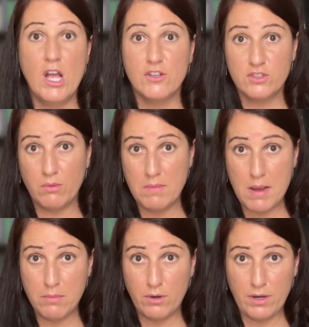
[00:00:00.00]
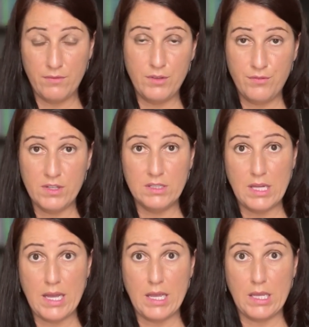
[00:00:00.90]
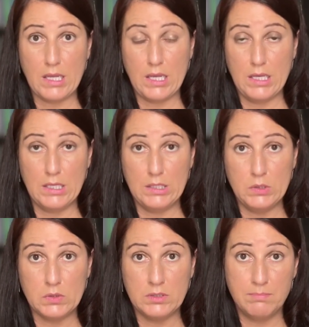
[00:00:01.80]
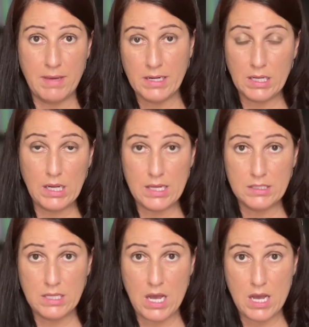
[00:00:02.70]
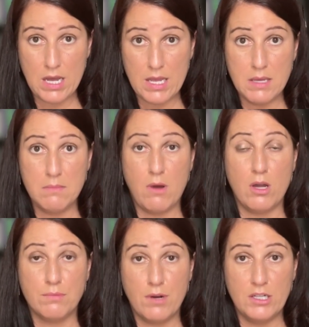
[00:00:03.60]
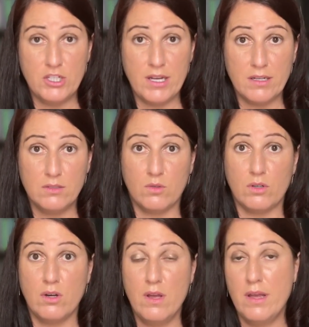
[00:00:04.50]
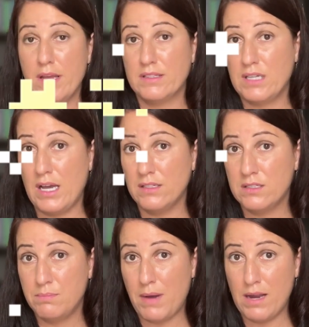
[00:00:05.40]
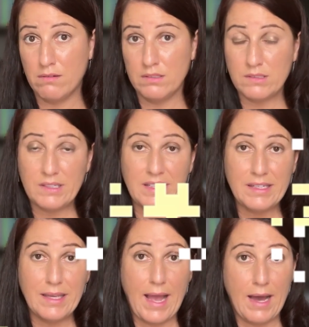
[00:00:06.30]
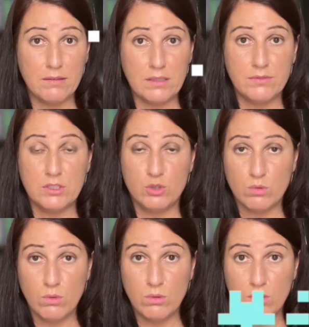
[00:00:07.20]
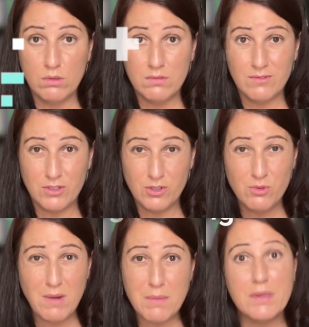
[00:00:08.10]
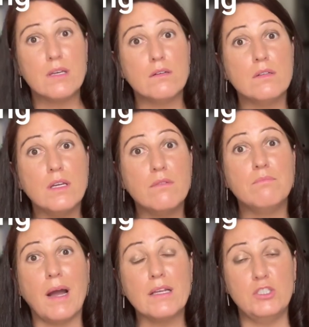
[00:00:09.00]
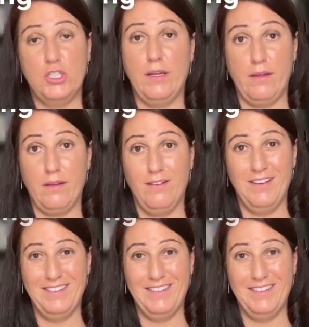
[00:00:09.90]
So remember, if you feel like you're spending a lot of time on a project or it's kind of spiraling out of control, you might be guilty of bike shedding.